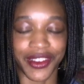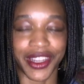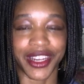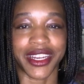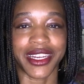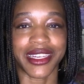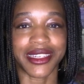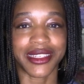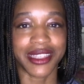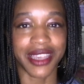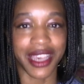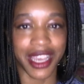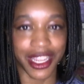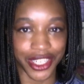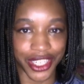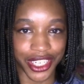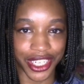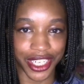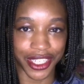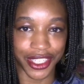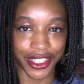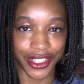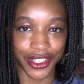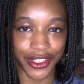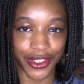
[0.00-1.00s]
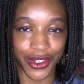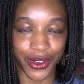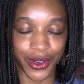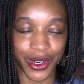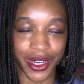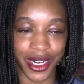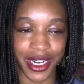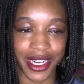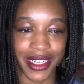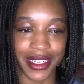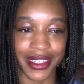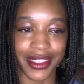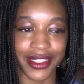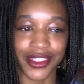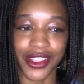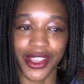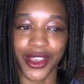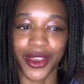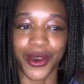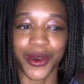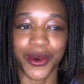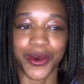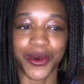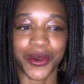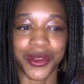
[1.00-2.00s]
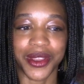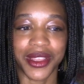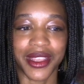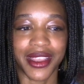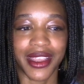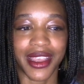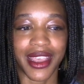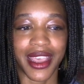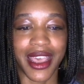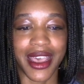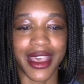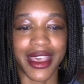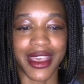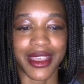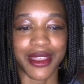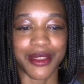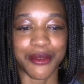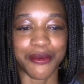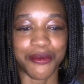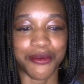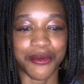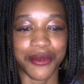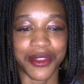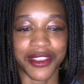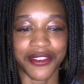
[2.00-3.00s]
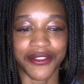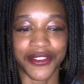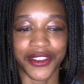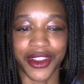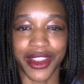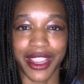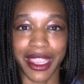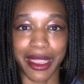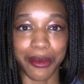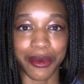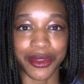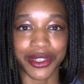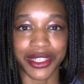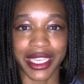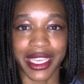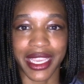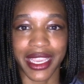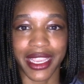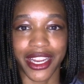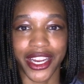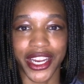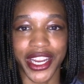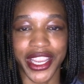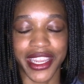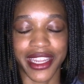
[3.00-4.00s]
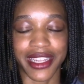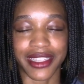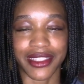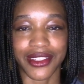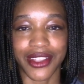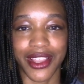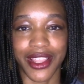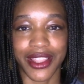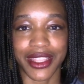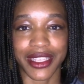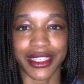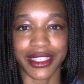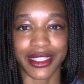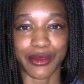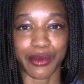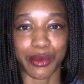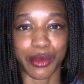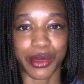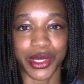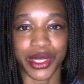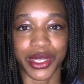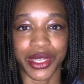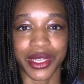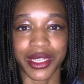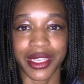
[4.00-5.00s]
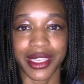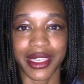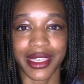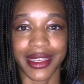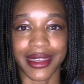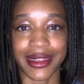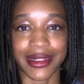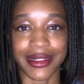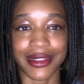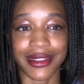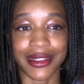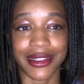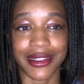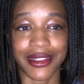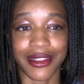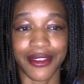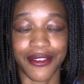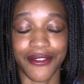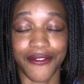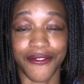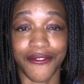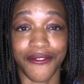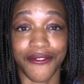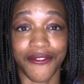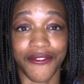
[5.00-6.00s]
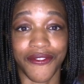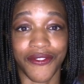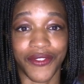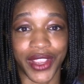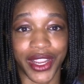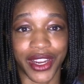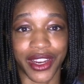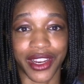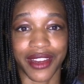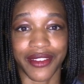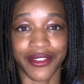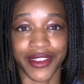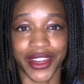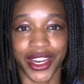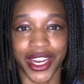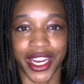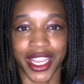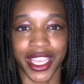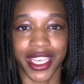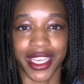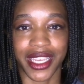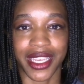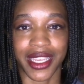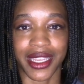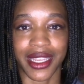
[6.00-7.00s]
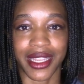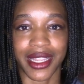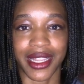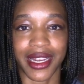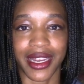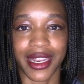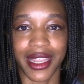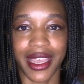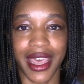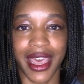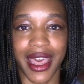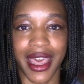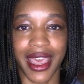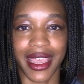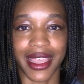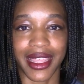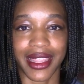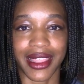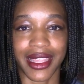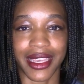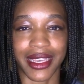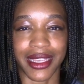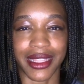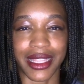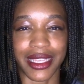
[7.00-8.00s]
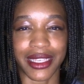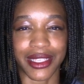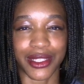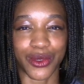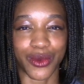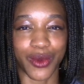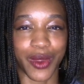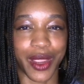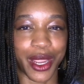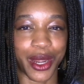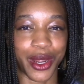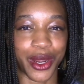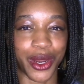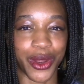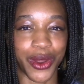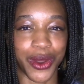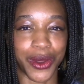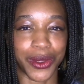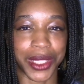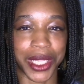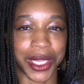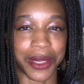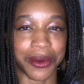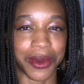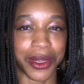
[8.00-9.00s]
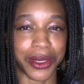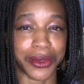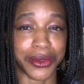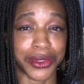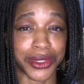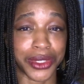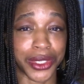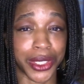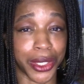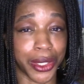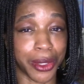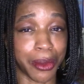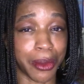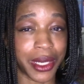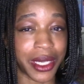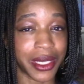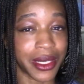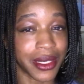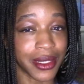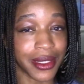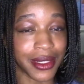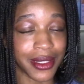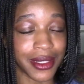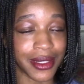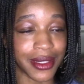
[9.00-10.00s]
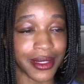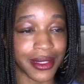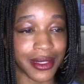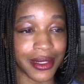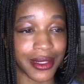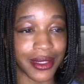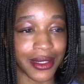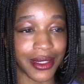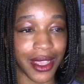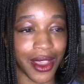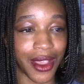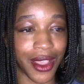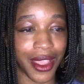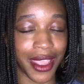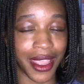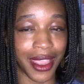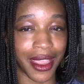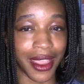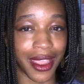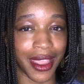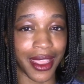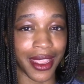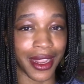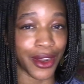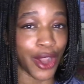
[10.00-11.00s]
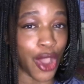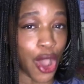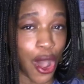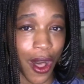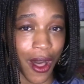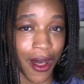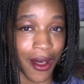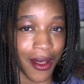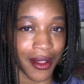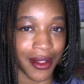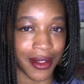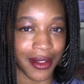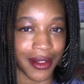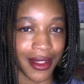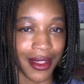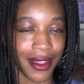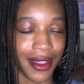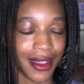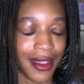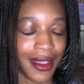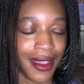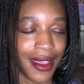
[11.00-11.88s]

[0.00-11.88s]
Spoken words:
very touching story. So if you're able to get your hands on this book, it's very, very good. I think this writer only wrote 2 books in all.